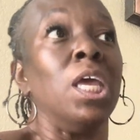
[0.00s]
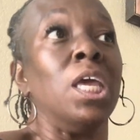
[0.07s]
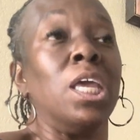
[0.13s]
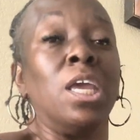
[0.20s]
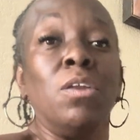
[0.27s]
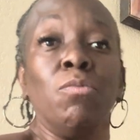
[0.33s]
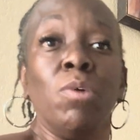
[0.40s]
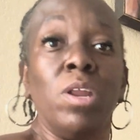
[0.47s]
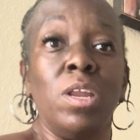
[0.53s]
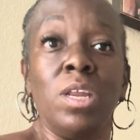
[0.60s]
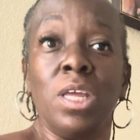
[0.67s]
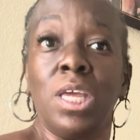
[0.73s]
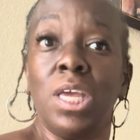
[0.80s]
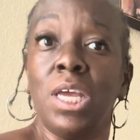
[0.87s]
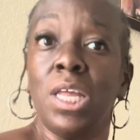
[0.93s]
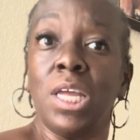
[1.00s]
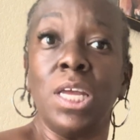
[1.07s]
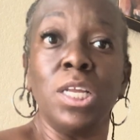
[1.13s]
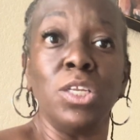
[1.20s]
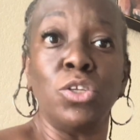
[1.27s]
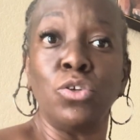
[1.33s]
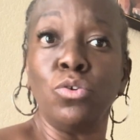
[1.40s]
getting ready to get
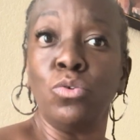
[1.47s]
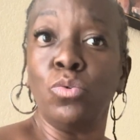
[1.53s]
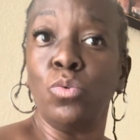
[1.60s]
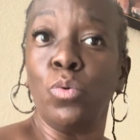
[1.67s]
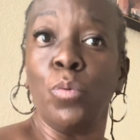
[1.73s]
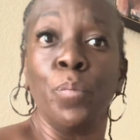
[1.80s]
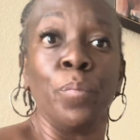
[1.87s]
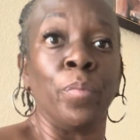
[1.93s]
into